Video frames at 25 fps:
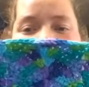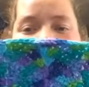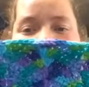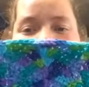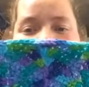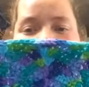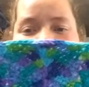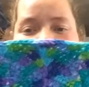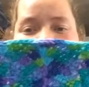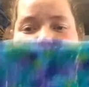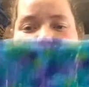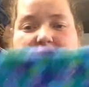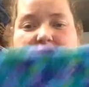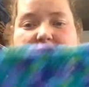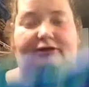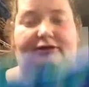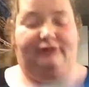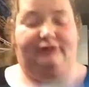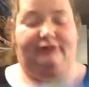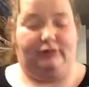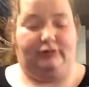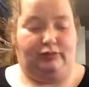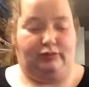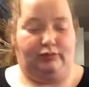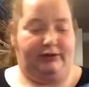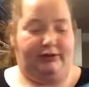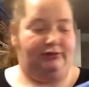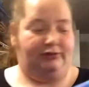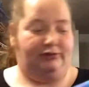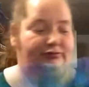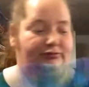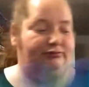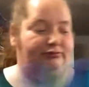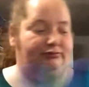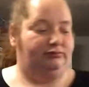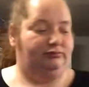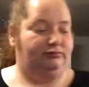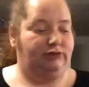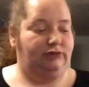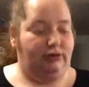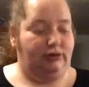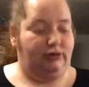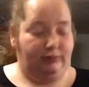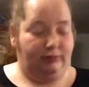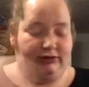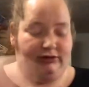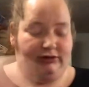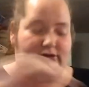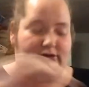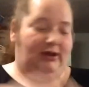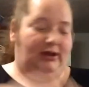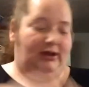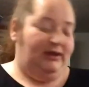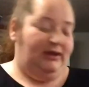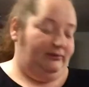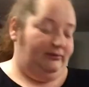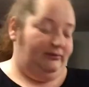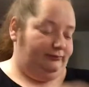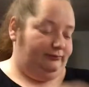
yeah, I think white will. You know what? I am.